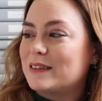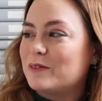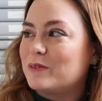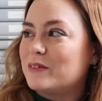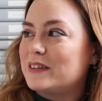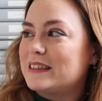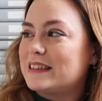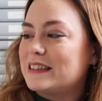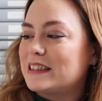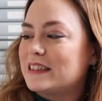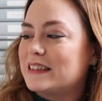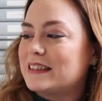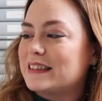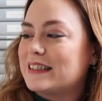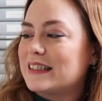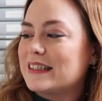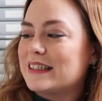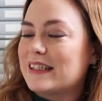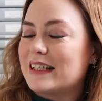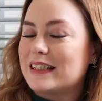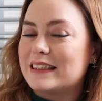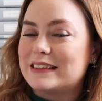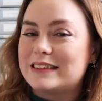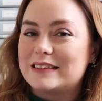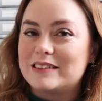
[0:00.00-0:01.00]
and was just a
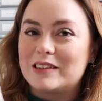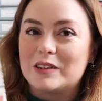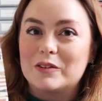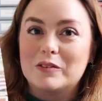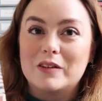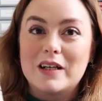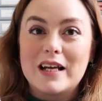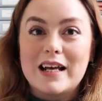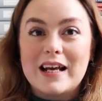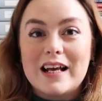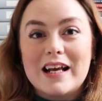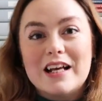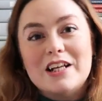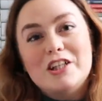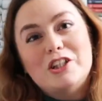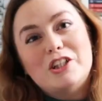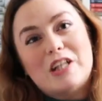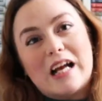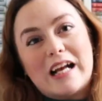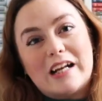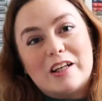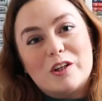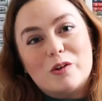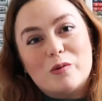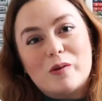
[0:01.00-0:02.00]
nice little
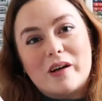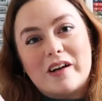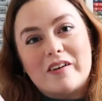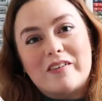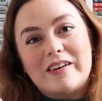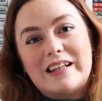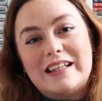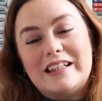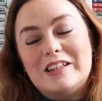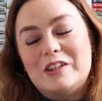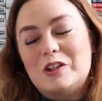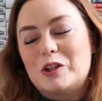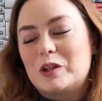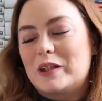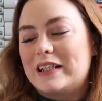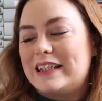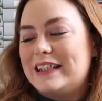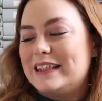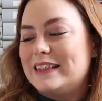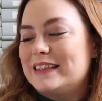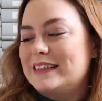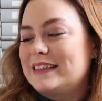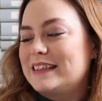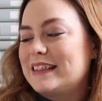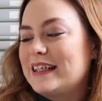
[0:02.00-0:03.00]
January
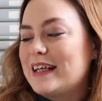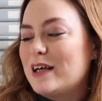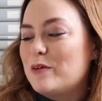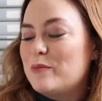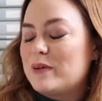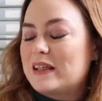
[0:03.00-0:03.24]
treat,